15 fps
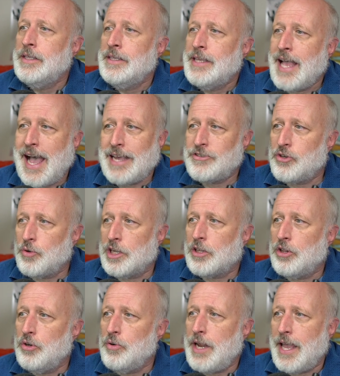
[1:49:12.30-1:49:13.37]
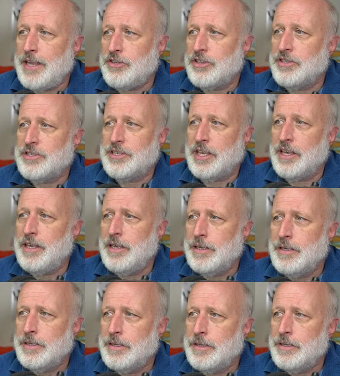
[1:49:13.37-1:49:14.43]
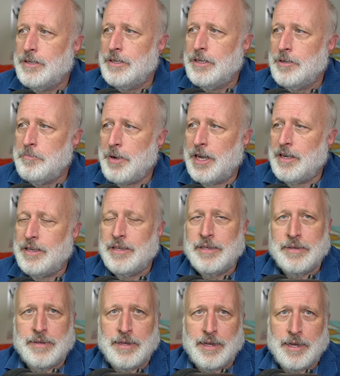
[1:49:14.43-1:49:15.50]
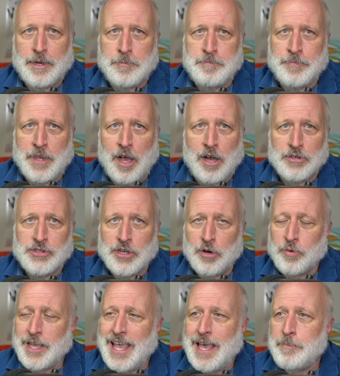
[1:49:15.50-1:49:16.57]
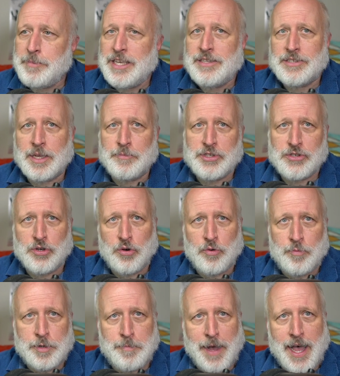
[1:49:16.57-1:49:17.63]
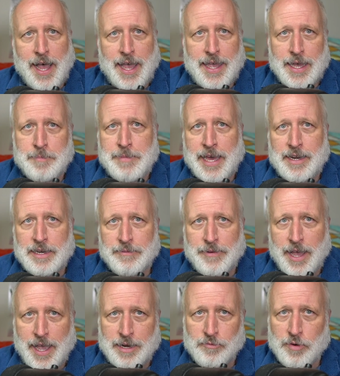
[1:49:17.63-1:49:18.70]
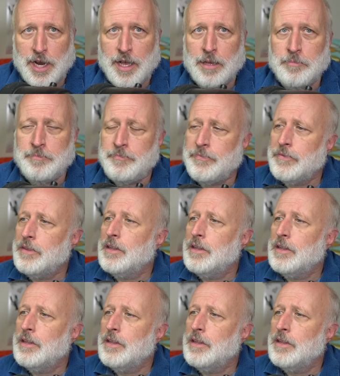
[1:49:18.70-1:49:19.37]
Has to include agency, but um, also can't be subsumed by a metadivine realm.